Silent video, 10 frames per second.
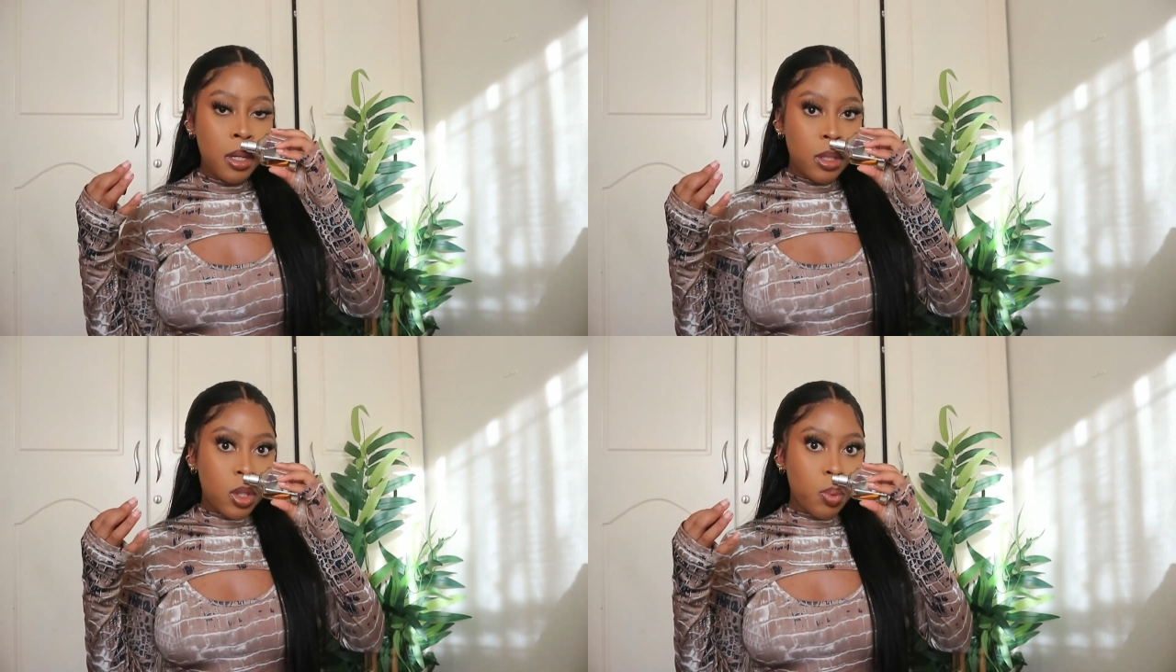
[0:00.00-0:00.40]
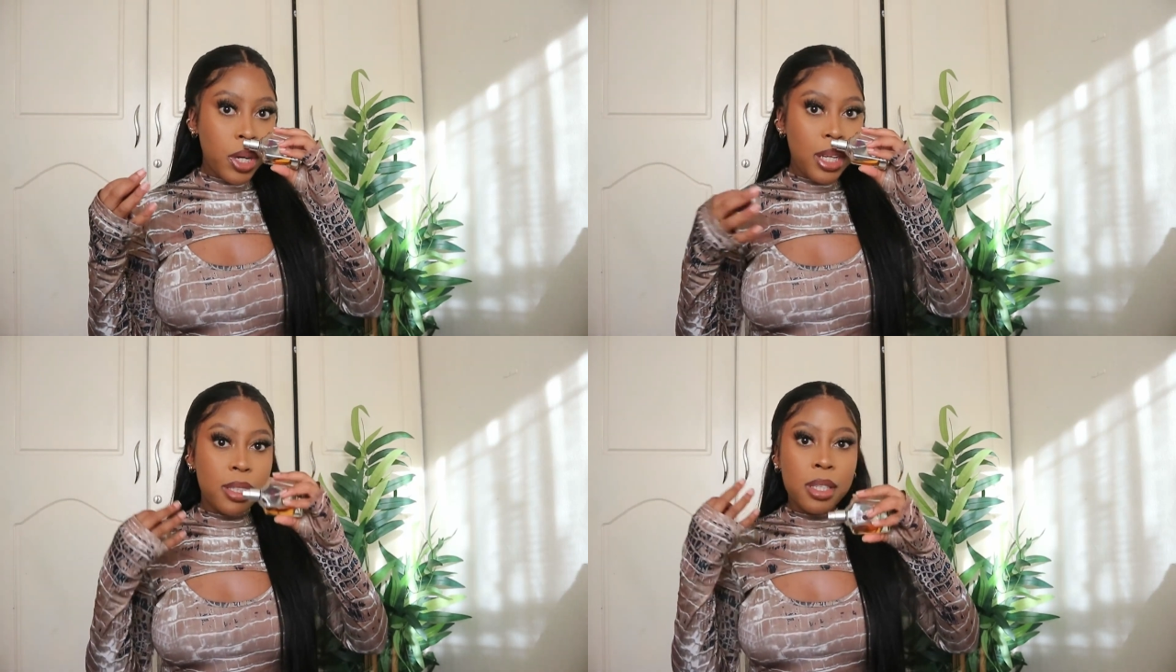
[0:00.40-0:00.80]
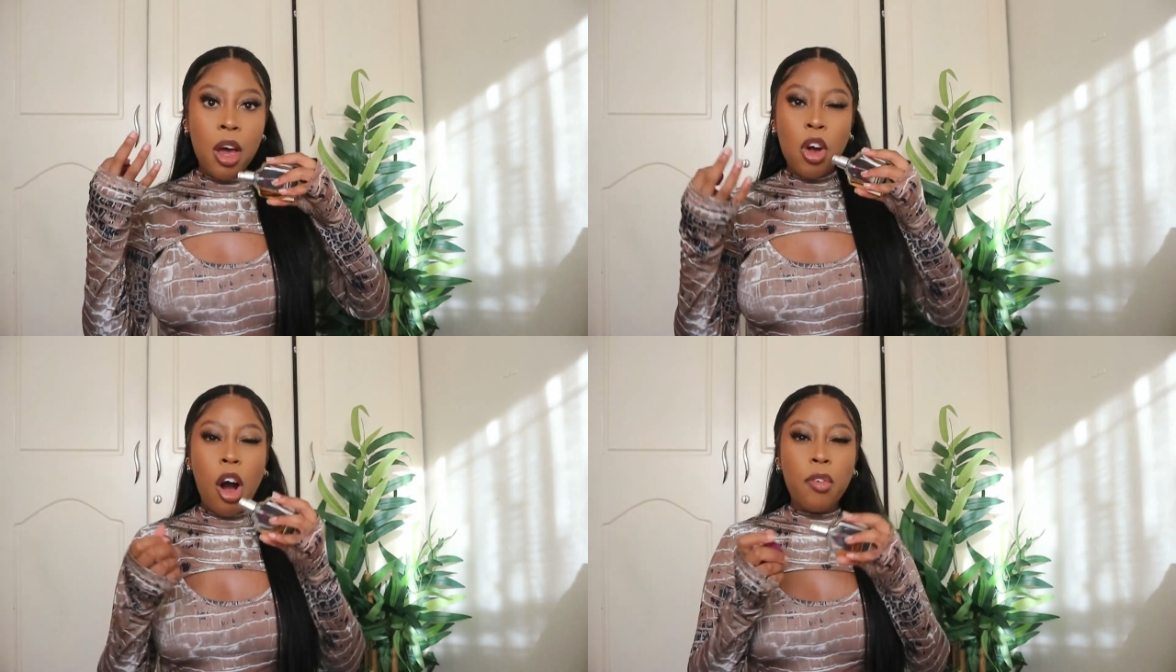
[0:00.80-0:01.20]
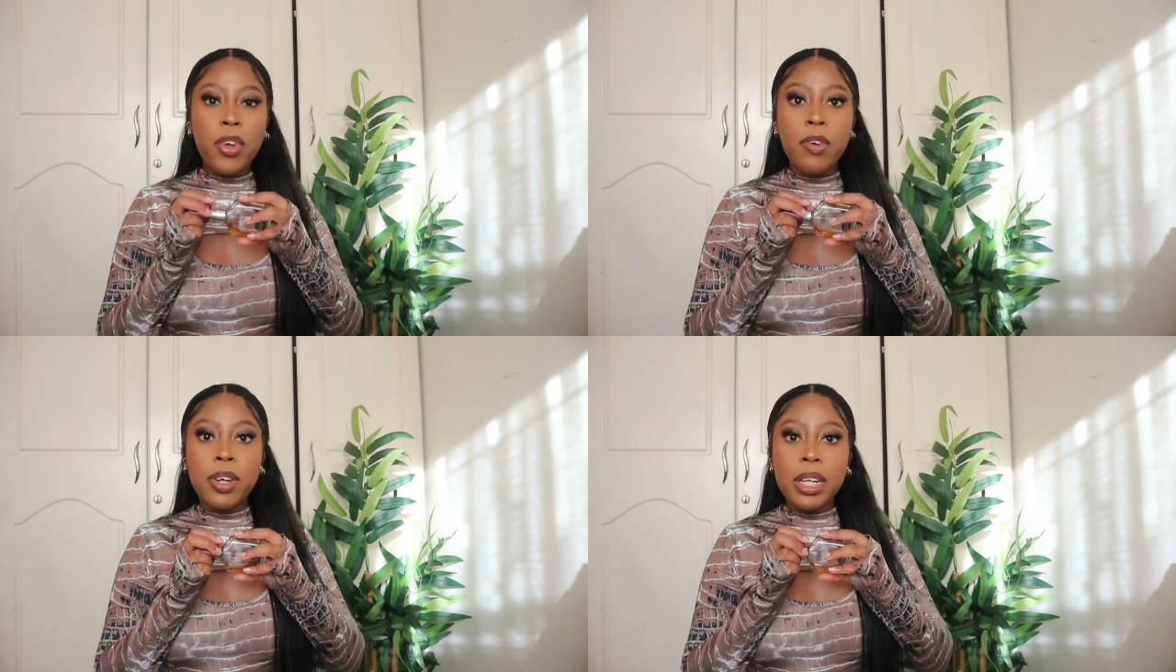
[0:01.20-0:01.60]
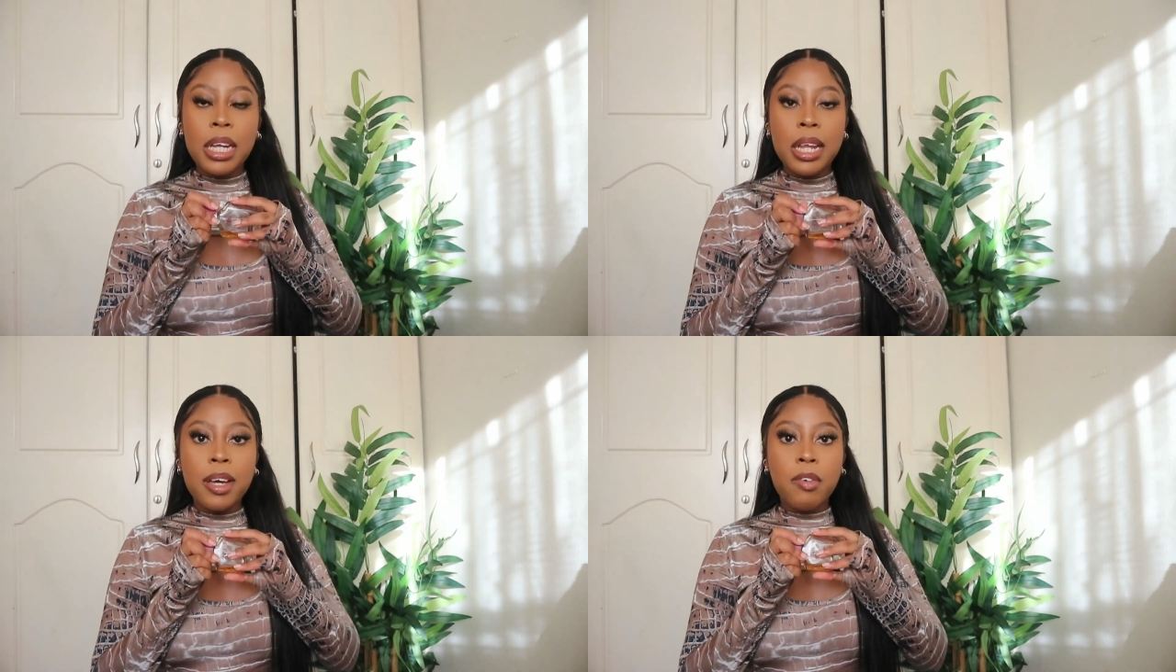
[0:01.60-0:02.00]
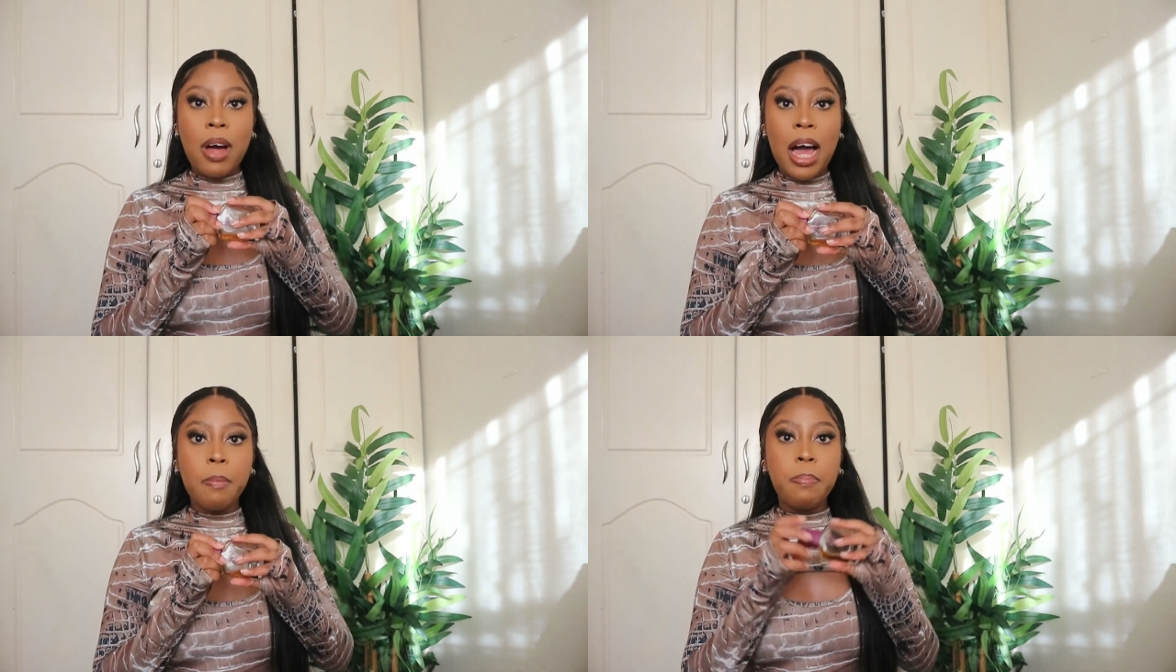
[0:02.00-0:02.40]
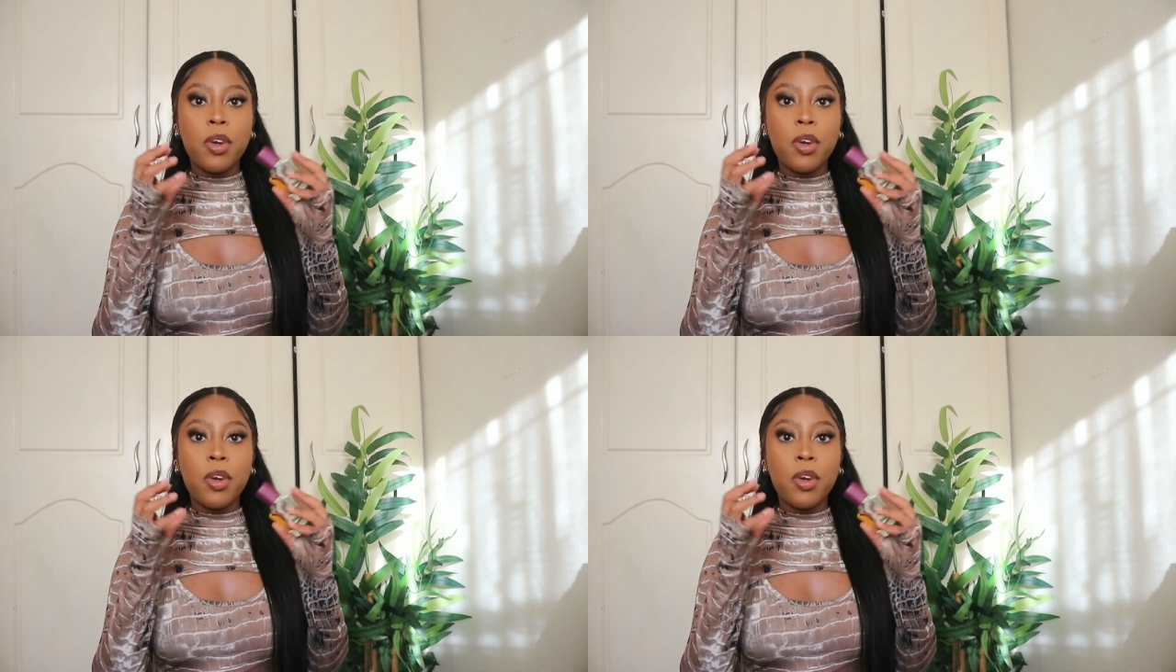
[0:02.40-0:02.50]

sweet coffee vanillic vibe.